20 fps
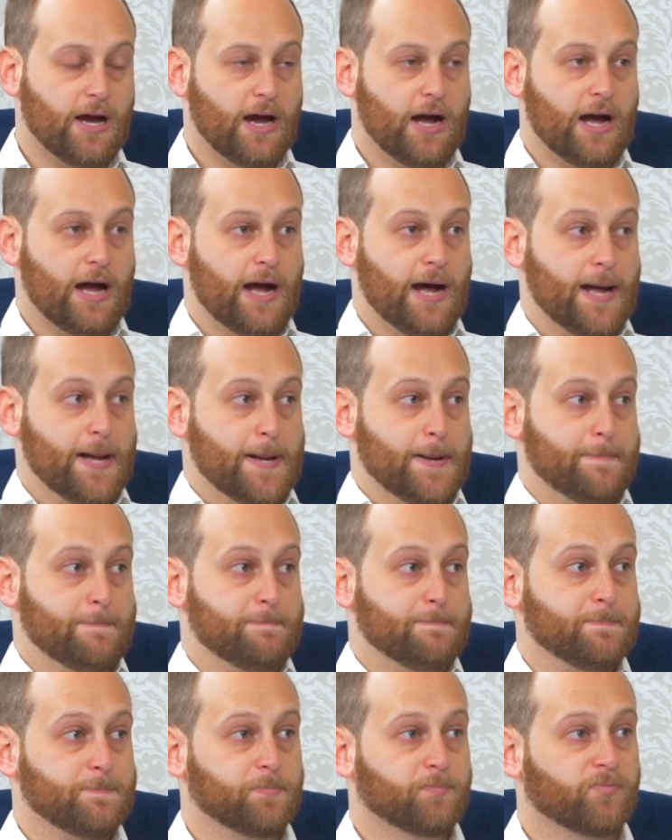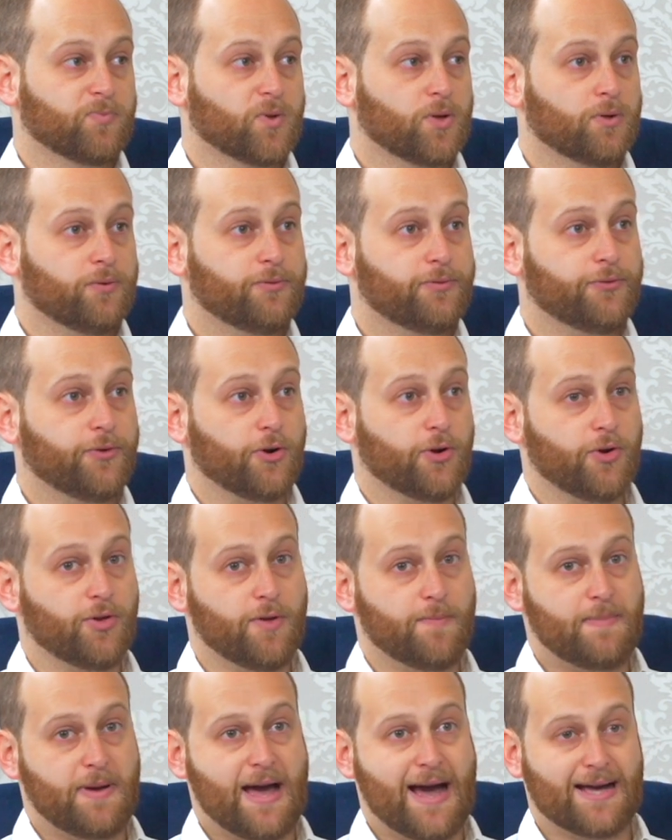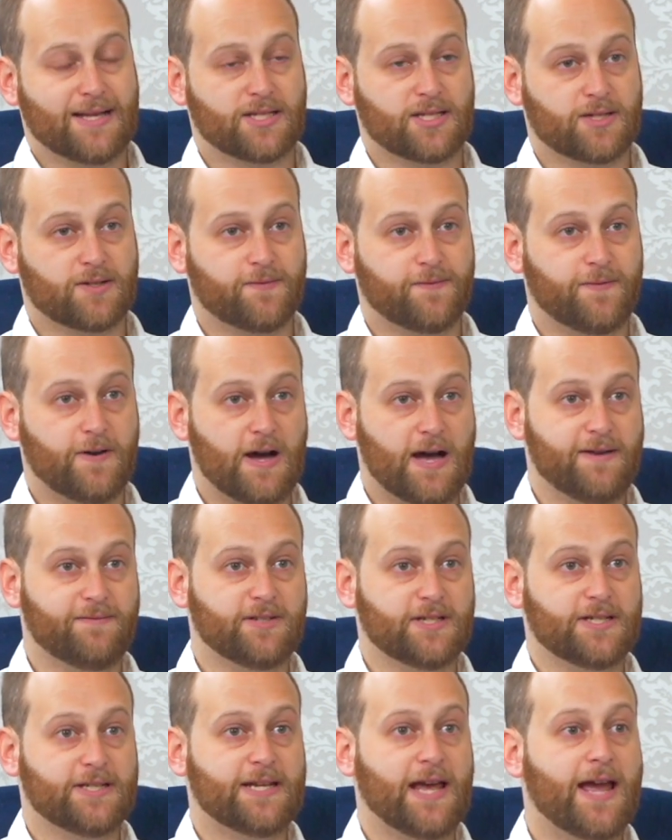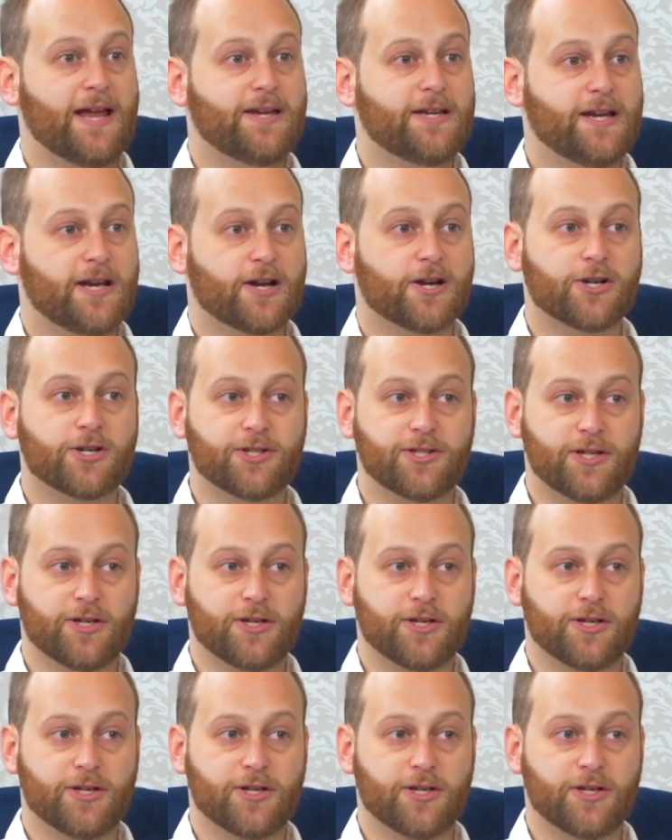For the past 5 to 10 years,